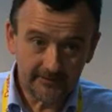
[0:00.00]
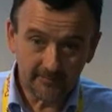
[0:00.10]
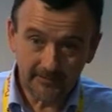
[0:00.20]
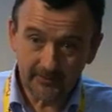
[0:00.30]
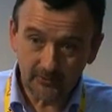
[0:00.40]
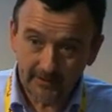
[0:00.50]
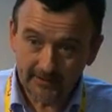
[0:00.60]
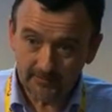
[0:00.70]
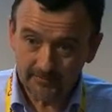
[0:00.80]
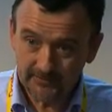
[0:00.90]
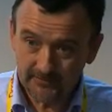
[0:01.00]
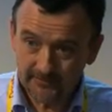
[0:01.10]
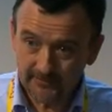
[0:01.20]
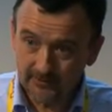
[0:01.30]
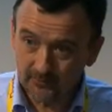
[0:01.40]
They've been a great
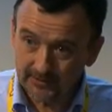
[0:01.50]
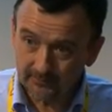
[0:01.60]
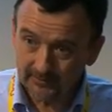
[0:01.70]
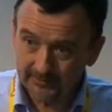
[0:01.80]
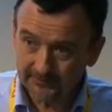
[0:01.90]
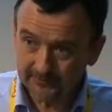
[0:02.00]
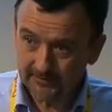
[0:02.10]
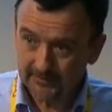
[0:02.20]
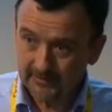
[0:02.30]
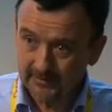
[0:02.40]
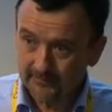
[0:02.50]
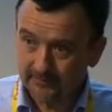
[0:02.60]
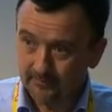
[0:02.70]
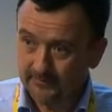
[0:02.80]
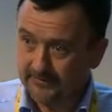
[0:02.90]
opportunity, a great release
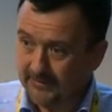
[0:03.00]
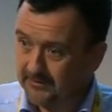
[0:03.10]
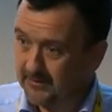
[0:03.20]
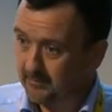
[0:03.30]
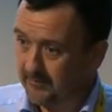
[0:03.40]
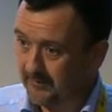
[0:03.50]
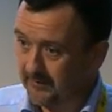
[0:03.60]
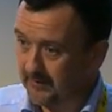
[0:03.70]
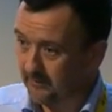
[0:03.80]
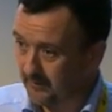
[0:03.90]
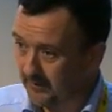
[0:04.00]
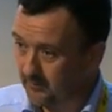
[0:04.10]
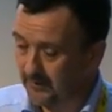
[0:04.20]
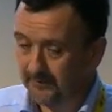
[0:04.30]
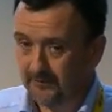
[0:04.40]
from the day job, if you like, of what I
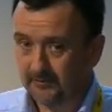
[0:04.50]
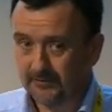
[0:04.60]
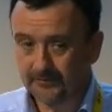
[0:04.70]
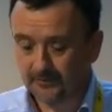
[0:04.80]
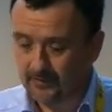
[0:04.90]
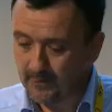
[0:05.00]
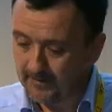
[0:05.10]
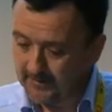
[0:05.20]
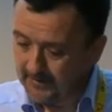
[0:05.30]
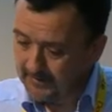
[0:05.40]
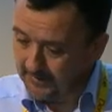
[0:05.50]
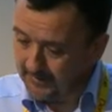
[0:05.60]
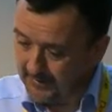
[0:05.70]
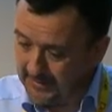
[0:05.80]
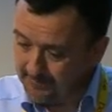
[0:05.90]
was doing before.
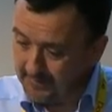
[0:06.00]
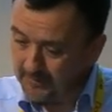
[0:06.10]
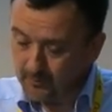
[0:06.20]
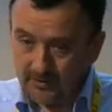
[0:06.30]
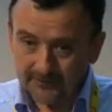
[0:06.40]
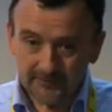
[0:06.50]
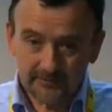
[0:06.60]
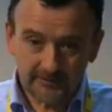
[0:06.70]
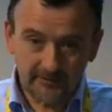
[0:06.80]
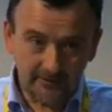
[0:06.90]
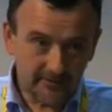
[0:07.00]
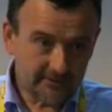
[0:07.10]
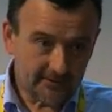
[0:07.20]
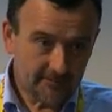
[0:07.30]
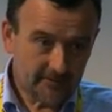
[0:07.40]
It was the third
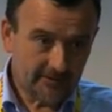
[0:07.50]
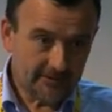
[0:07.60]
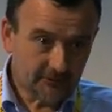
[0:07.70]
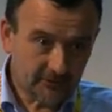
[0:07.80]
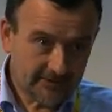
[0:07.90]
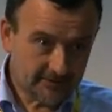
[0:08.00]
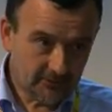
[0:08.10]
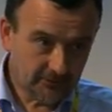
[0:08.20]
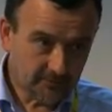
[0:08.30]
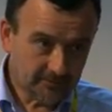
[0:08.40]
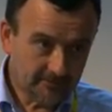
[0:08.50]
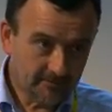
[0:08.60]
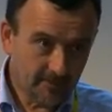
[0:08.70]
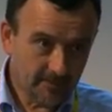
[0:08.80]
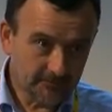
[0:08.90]
time that I had tried to do something.
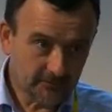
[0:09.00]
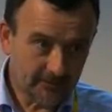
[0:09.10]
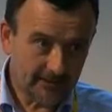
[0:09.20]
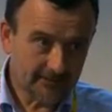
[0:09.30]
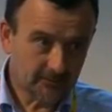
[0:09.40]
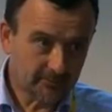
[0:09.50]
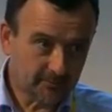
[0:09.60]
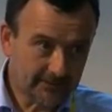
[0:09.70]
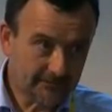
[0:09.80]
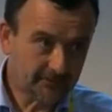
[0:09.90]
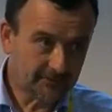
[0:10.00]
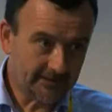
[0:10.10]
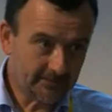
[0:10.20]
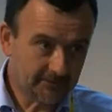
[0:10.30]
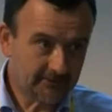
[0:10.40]
So again, there were previous
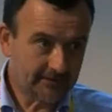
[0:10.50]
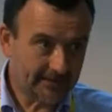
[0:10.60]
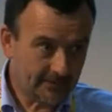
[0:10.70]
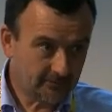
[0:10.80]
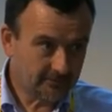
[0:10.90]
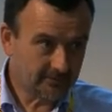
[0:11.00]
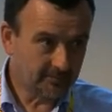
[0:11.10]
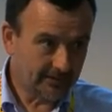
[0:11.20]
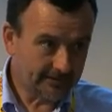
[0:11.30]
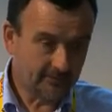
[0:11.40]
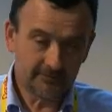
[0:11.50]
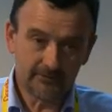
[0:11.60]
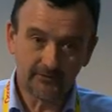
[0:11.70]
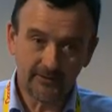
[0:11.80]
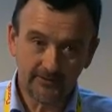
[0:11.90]
attempts to get out and to break out and
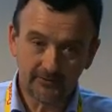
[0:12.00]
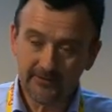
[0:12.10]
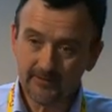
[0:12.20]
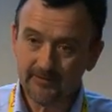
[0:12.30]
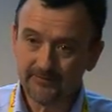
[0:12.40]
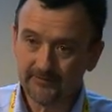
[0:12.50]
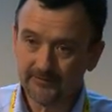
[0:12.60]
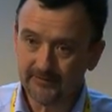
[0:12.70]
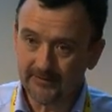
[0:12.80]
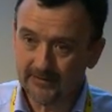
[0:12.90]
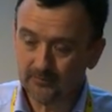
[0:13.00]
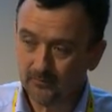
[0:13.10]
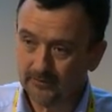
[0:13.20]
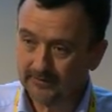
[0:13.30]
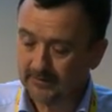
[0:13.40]
to try to create businesses that hadn't
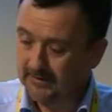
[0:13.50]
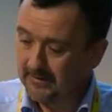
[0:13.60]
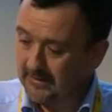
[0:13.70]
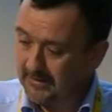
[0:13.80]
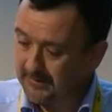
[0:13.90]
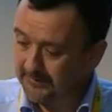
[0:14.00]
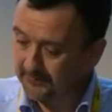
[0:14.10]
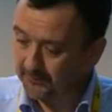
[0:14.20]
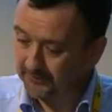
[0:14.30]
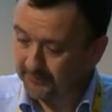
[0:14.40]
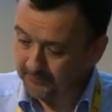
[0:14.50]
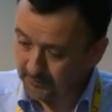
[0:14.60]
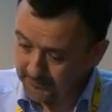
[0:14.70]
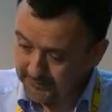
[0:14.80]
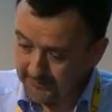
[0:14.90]
worked. And this was the
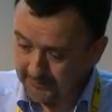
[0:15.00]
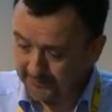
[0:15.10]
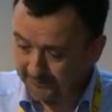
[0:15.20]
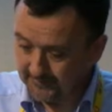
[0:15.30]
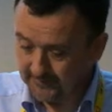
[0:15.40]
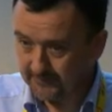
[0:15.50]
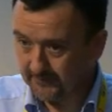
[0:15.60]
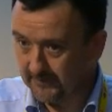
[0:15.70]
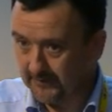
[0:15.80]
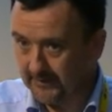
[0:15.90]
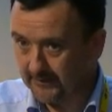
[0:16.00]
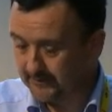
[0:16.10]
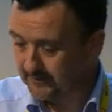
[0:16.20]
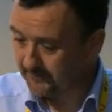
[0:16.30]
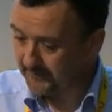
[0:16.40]
one that I decided to, in the
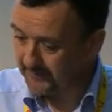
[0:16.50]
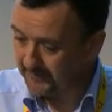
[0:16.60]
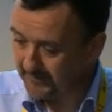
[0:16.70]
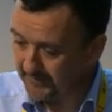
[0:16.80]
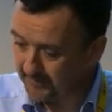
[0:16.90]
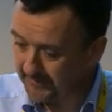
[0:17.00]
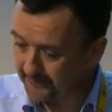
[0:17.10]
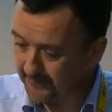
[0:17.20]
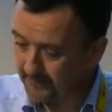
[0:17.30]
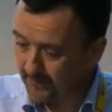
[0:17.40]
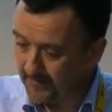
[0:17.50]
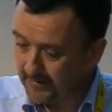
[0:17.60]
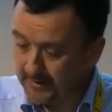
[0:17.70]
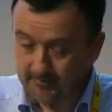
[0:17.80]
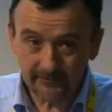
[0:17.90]
end, to finally make a break for.
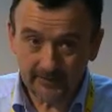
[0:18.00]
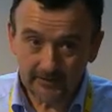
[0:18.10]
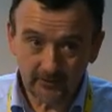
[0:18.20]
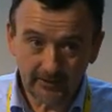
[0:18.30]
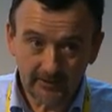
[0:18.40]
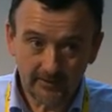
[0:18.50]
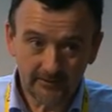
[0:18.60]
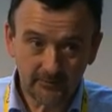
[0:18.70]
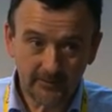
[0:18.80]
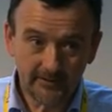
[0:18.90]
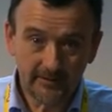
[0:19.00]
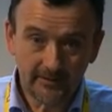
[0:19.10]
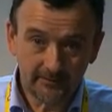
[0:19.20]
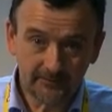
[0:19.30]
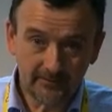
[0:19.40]
I've been very lucky along the way,
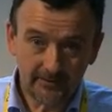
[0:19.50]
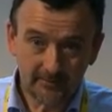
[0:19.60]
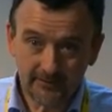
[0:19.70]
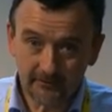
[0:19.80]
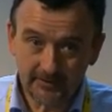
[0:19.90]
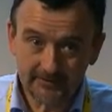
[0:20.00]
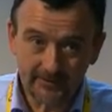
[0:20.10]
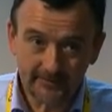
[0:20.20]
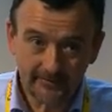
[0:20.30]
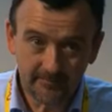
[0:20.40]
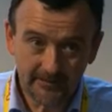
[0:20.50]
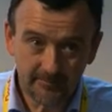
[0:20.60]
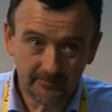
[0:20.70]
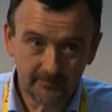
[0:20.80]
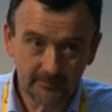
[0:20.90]
surrounded by great talented
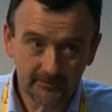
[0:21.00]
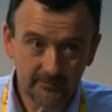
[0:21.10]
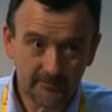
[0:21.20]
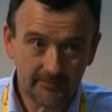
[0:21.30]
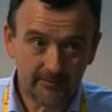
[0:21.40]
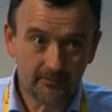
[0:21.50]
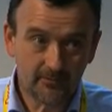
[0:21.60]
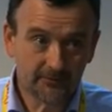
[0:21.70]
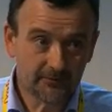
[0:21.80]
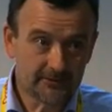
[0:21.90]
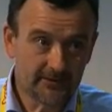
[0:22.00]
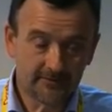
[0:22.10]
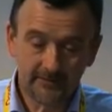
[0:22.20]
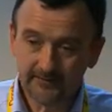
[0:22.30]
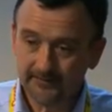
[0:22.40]
people, wonderful people who also share
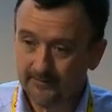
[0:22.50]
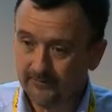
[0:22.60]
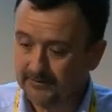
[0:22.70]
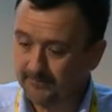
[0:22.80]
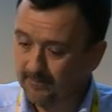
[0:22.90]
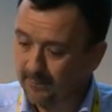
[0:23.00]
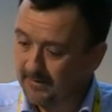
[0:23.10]
in that same vision.